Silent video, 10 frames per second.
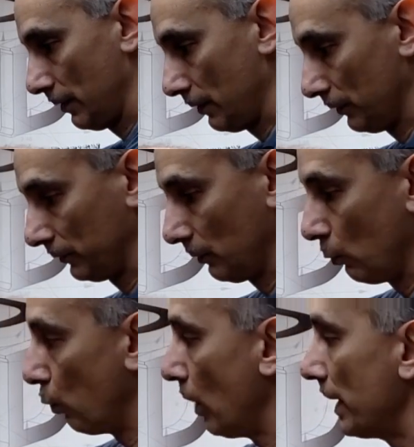there's
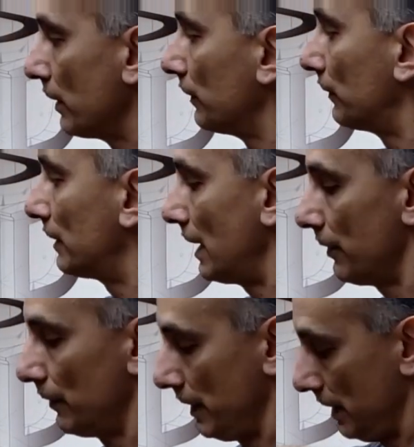some wires
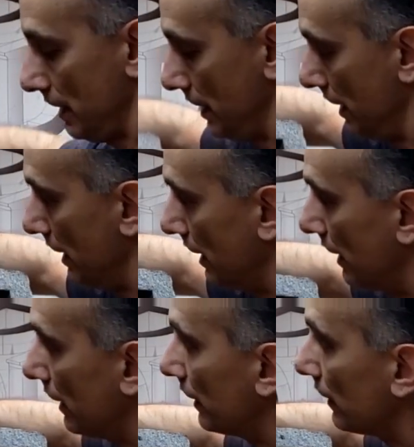tethering
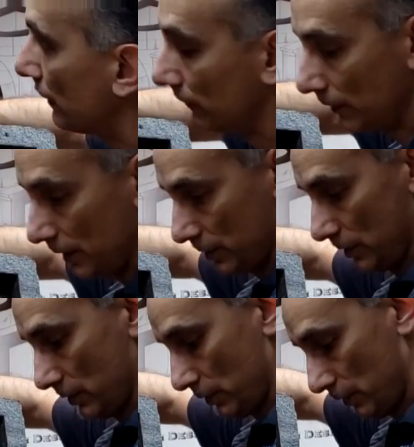this
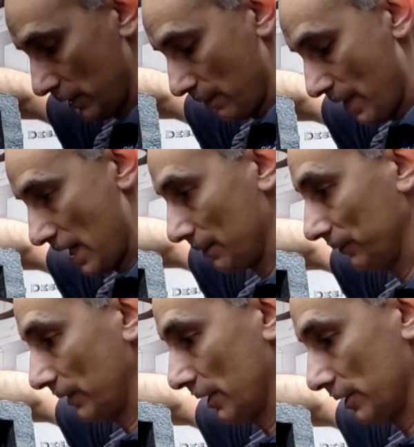section to the bottom
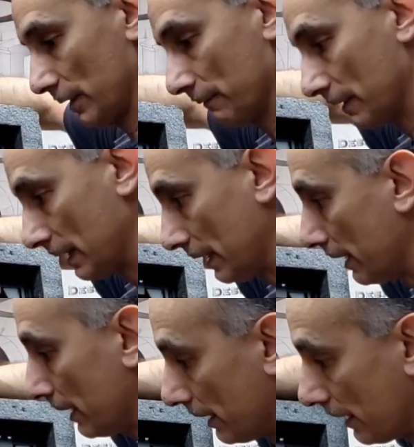section.
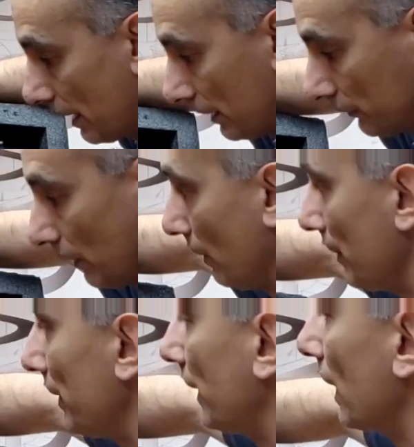So I want
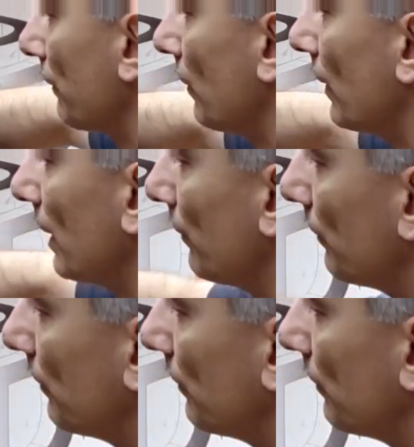to be careful when I'm